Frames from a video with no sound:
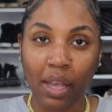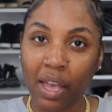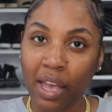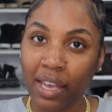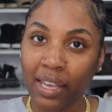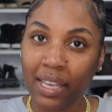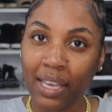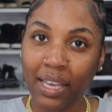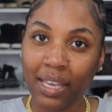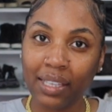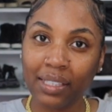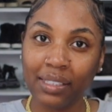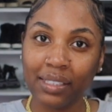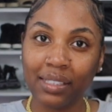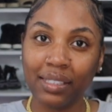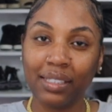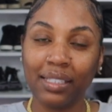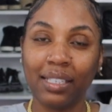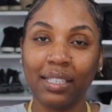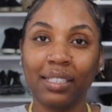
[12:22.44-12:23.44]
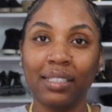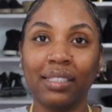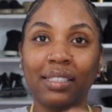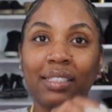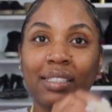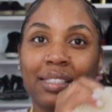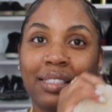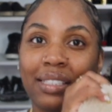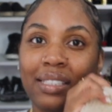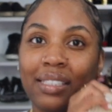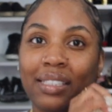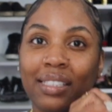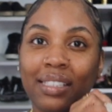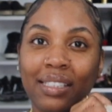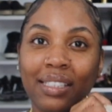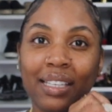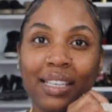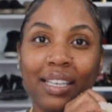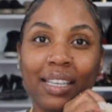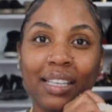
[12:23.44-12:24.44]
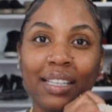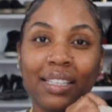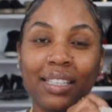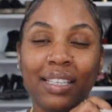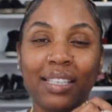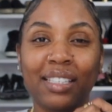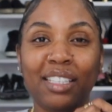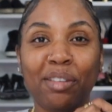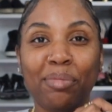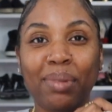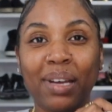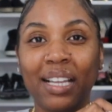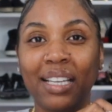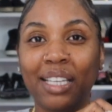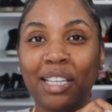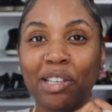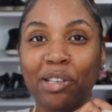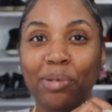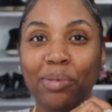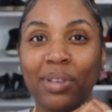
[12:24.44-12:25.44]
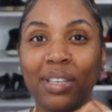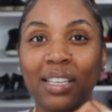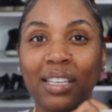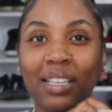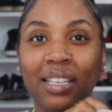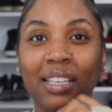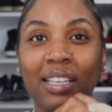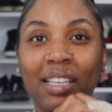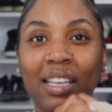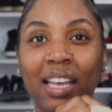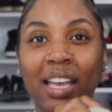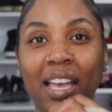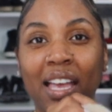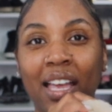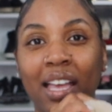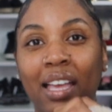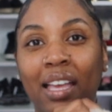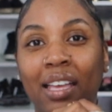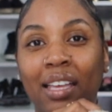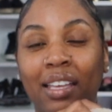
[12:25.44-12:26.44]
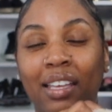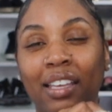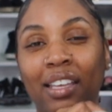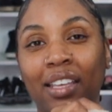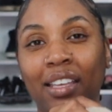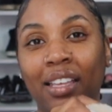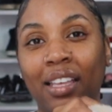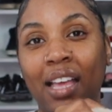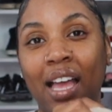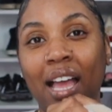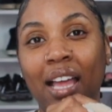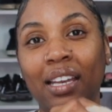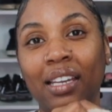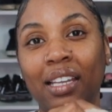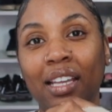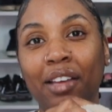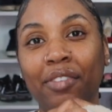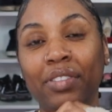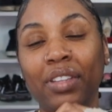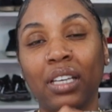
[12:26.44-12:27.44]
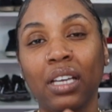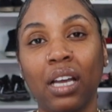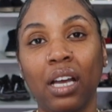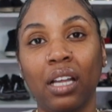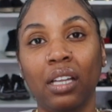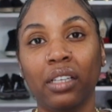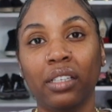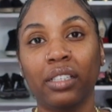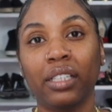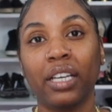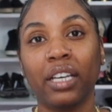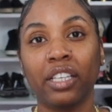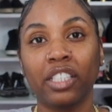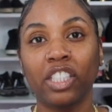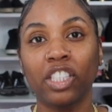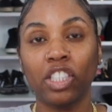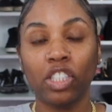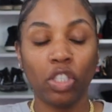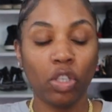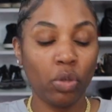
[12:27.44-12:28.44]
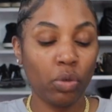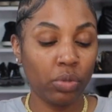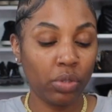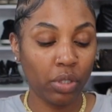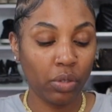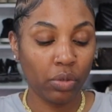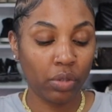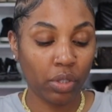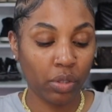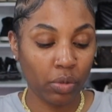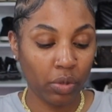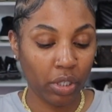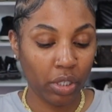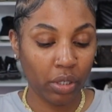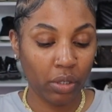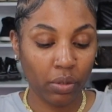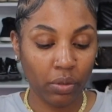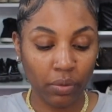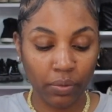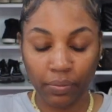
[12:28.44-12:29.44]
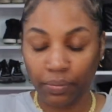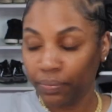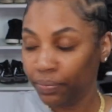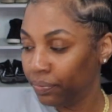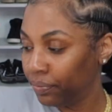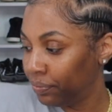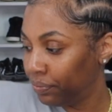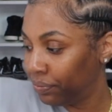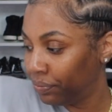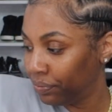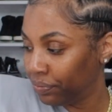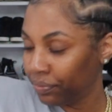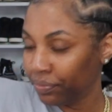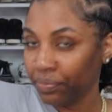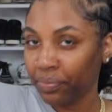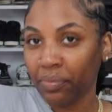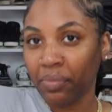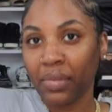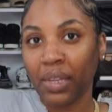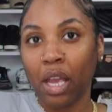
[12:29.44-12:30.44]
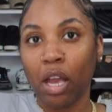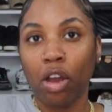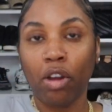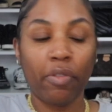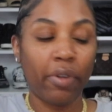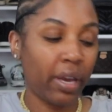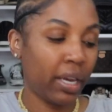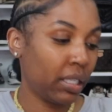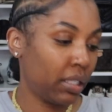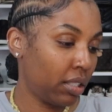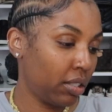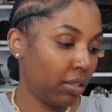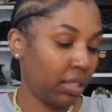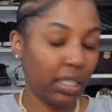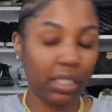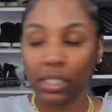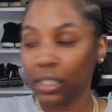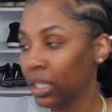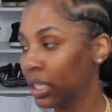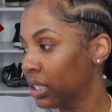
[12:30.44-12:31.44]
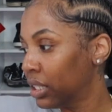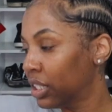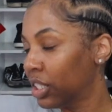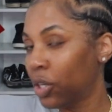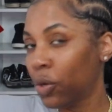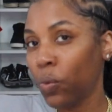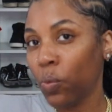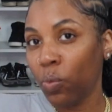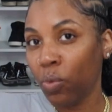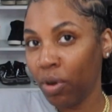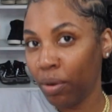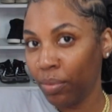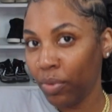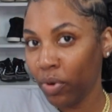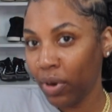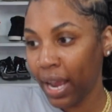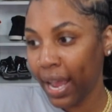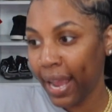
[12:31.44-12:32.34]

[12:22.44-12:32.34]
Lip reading: Yes, this is it. These are my Louis. I love the color. They are so cute. All right, so let's get to one more